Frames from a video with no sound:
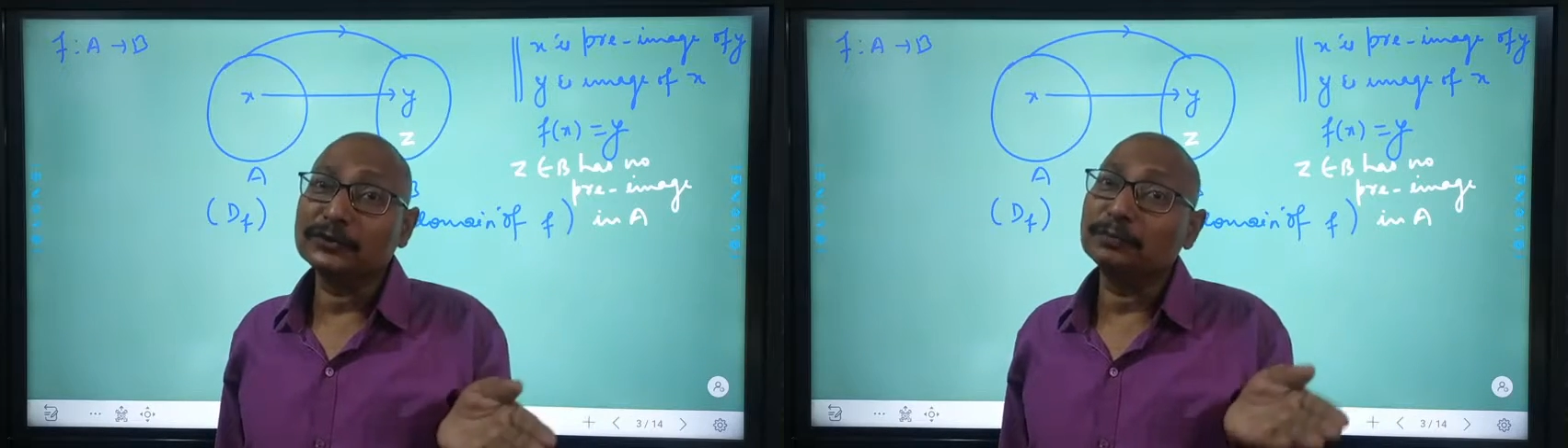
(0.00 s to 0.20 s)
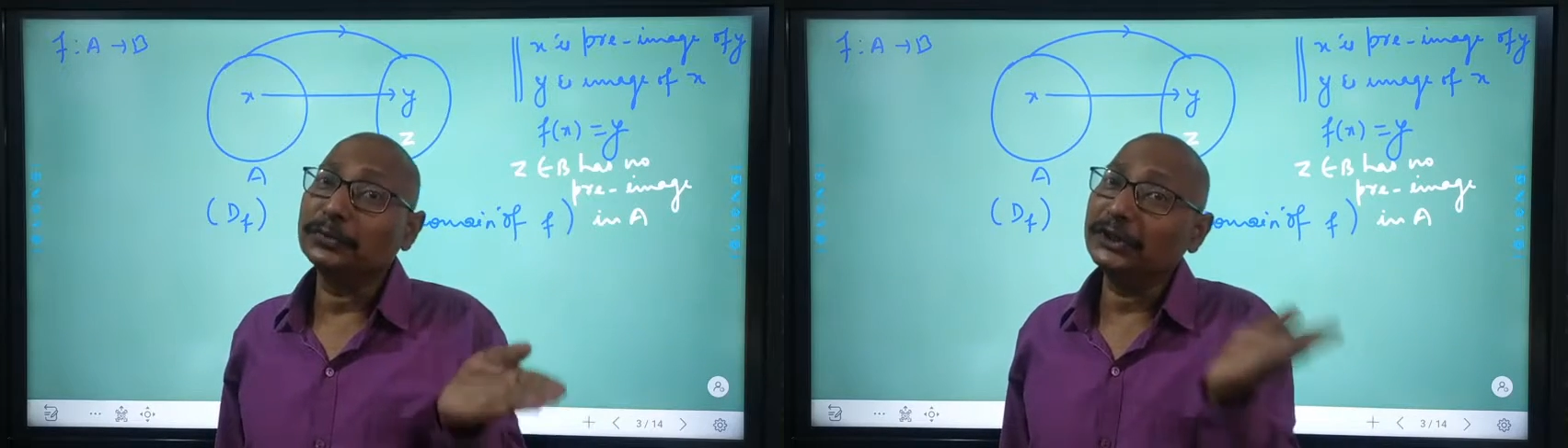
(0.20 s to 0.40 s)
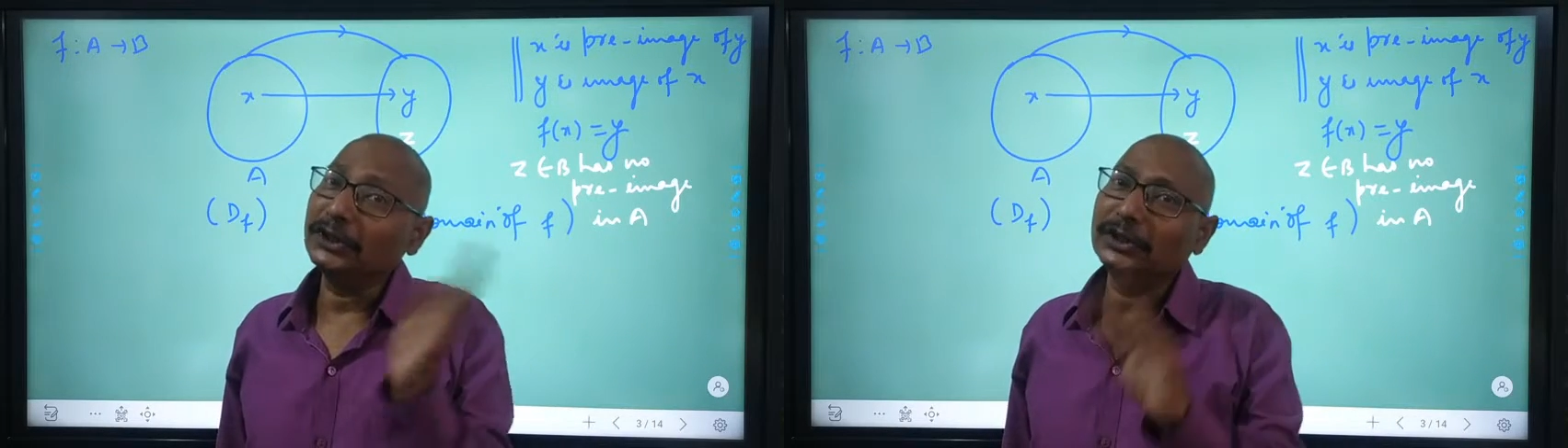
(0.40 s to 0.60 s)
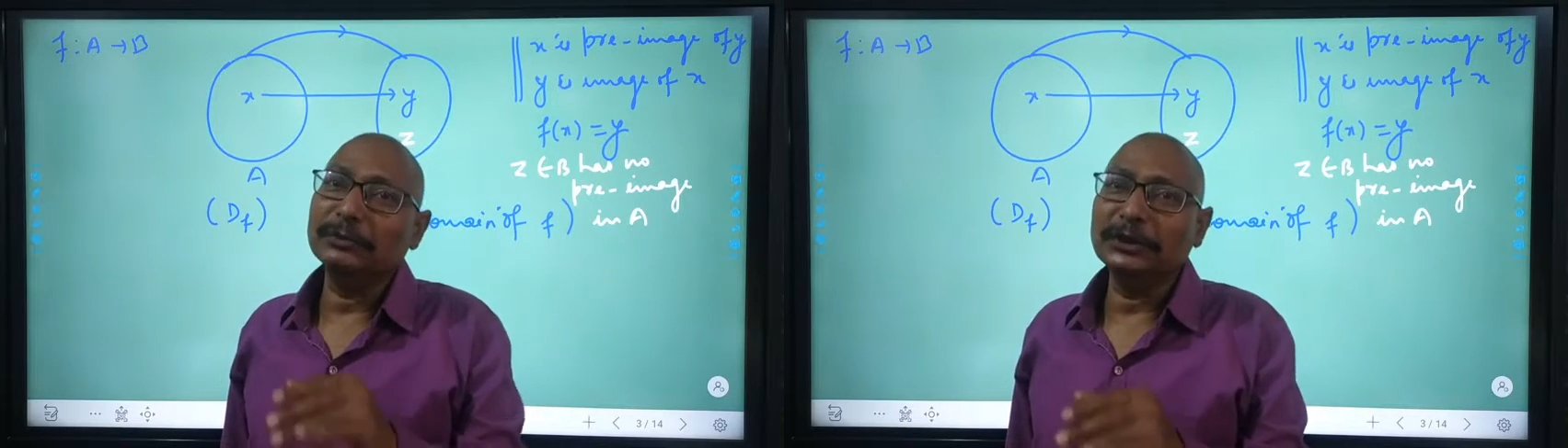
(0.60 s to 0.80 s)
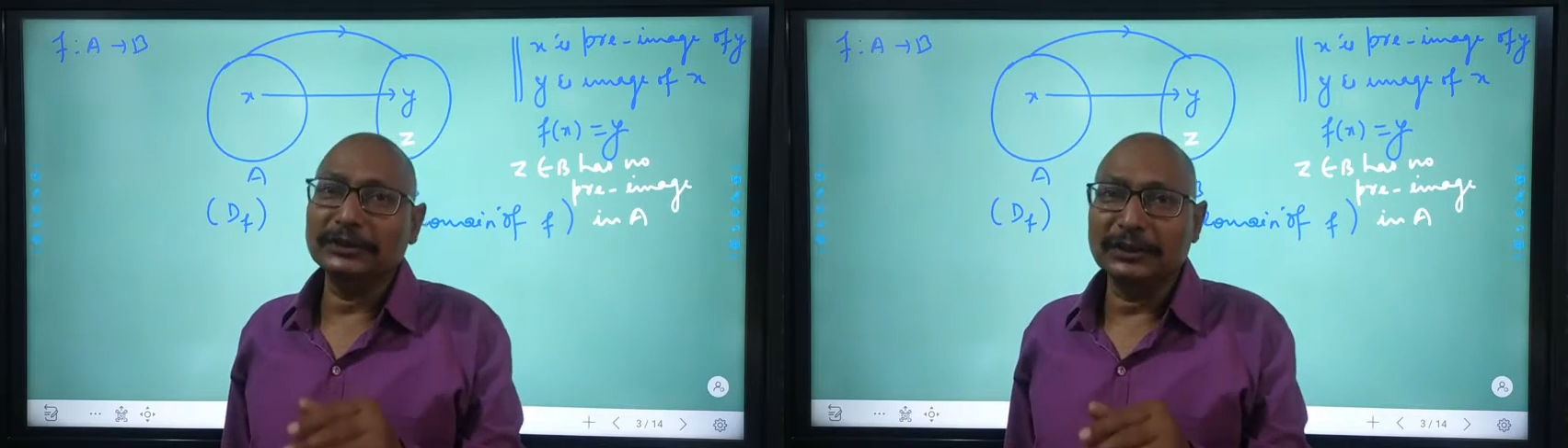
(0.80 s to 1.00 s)

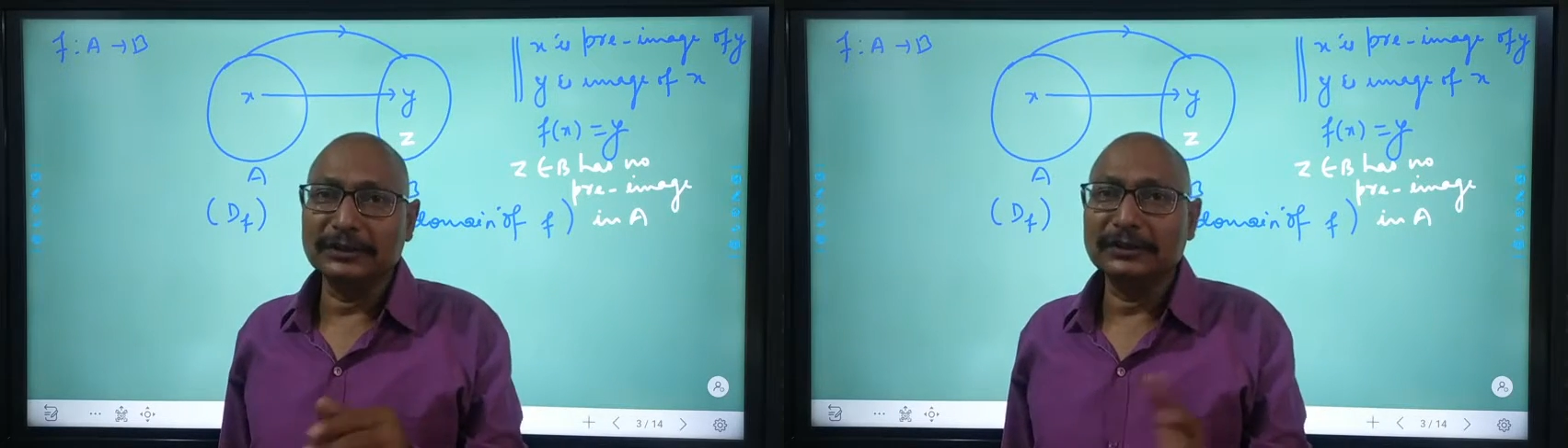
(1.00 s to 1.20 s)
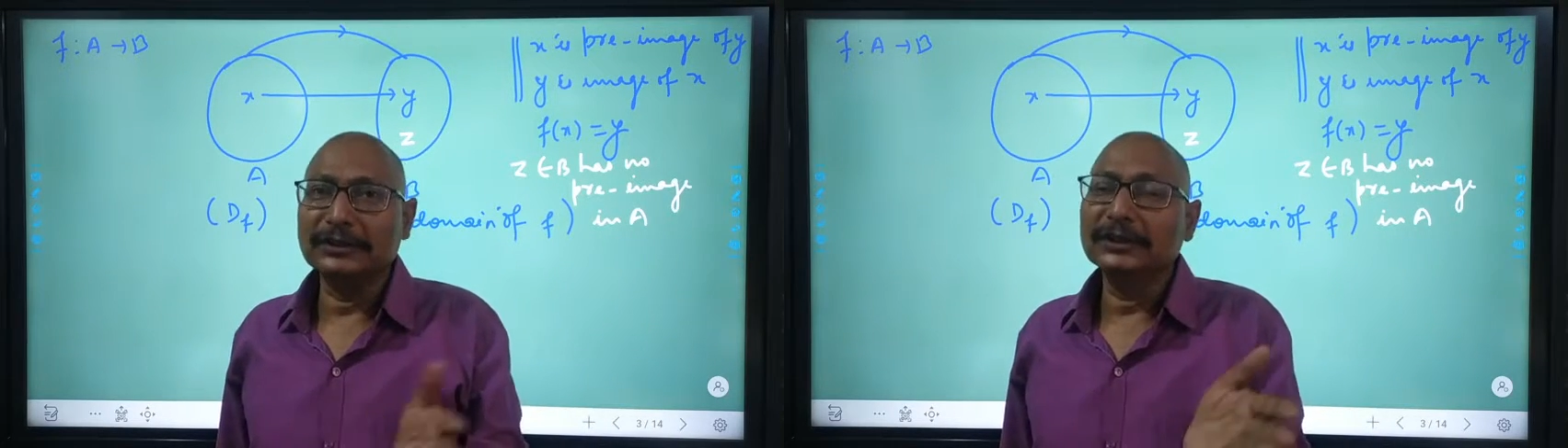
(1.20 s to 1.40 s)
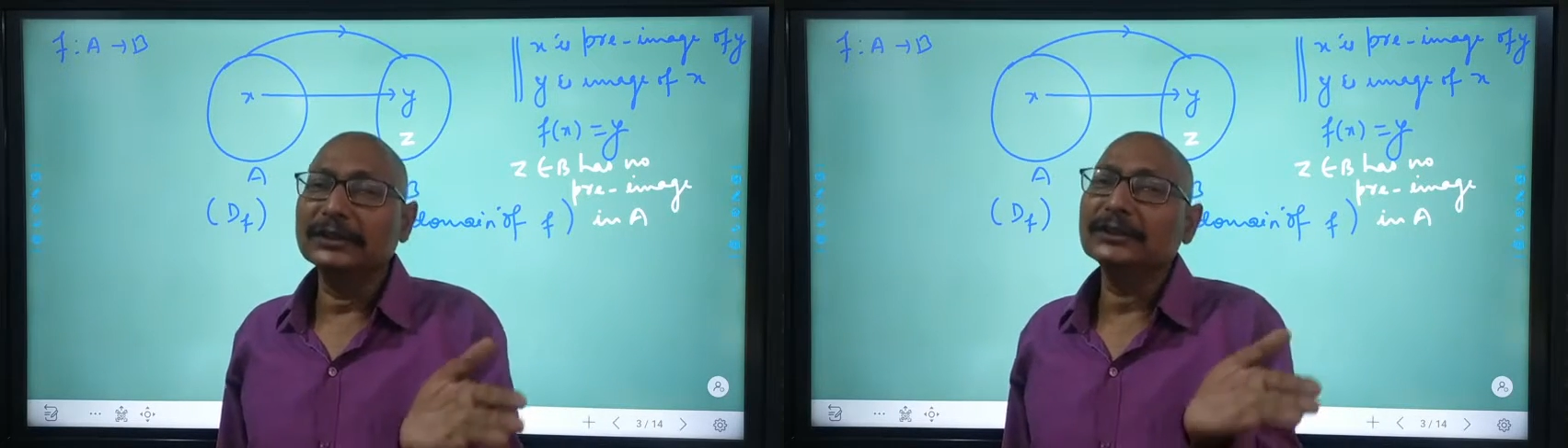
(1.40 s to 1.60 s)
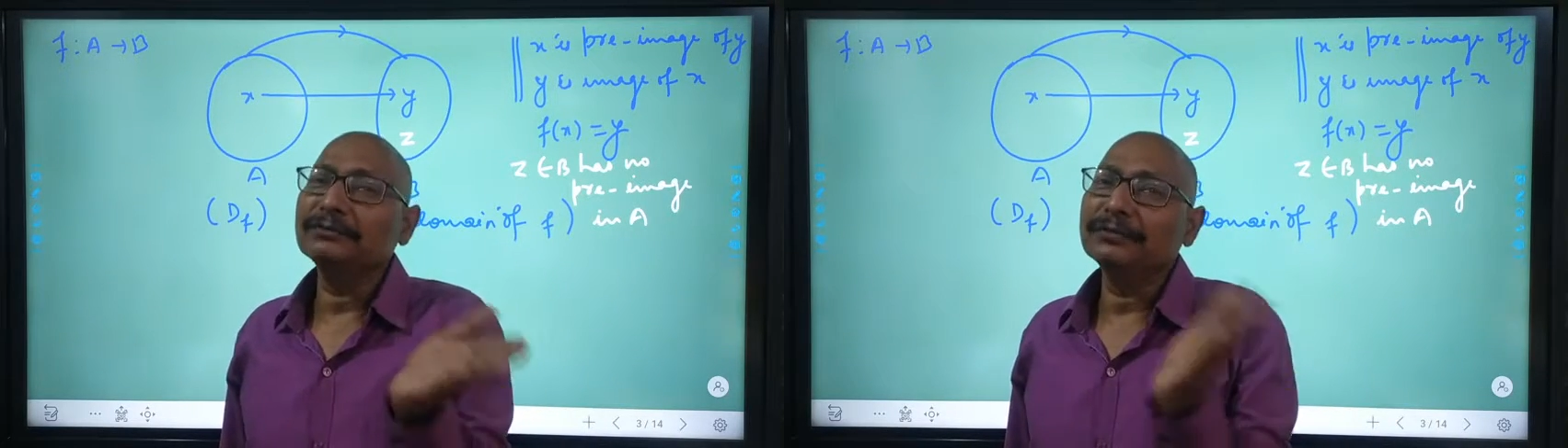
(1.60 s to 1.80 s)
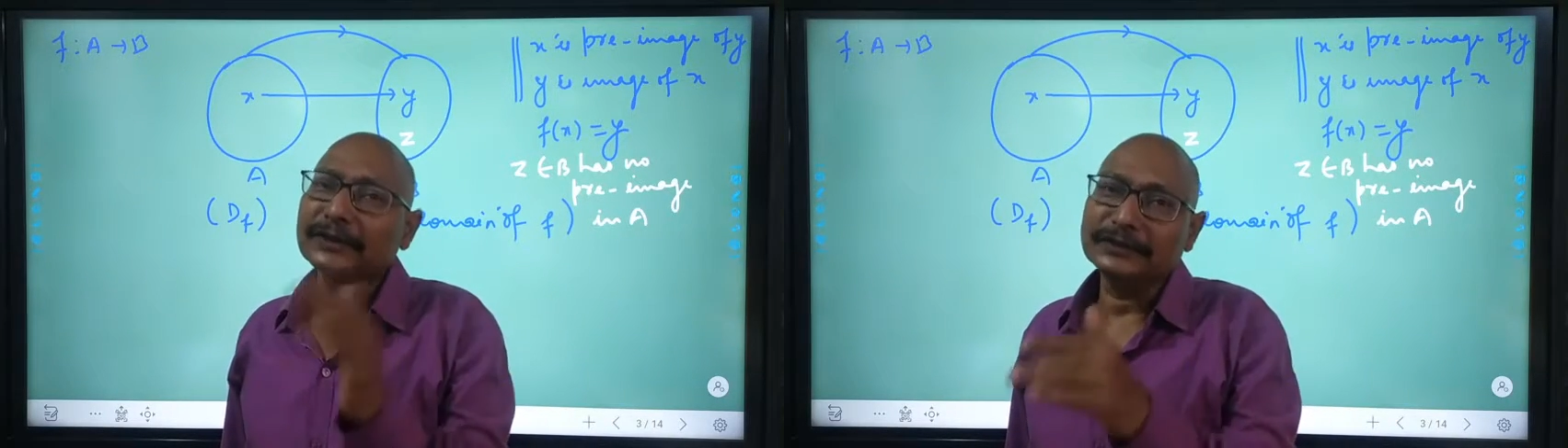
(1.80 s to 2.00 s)
pre-images in the
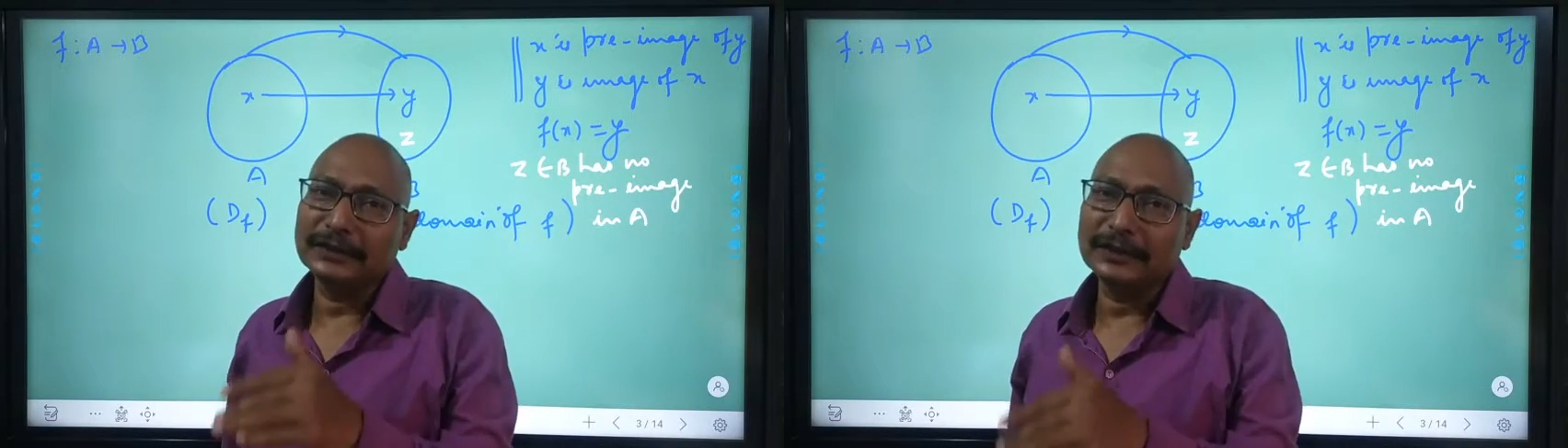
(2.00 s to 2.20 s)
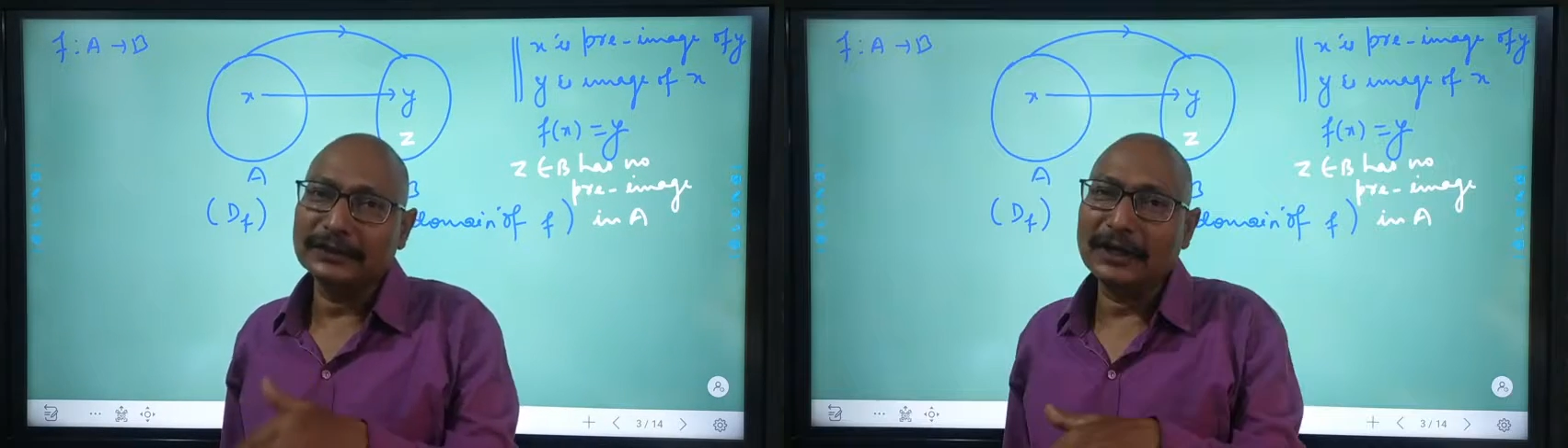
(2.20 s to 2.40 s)
first set,